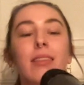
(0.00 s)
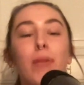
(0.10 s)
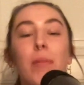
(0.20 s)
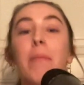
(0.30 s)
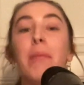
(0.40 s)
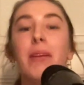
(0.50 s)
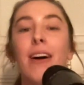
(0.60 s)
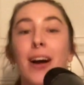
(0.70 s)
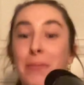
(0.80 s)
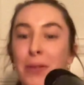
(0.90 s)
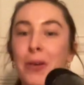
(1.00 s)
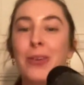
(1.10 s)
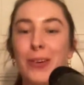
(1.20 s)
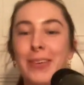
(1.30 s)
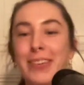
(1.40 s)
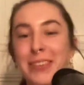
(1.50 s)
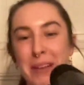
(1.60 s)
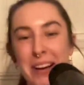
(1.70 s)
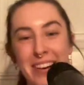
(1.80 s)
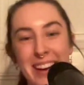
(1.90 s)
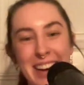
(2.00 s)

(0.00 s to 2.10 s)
remember that I'm not God as well.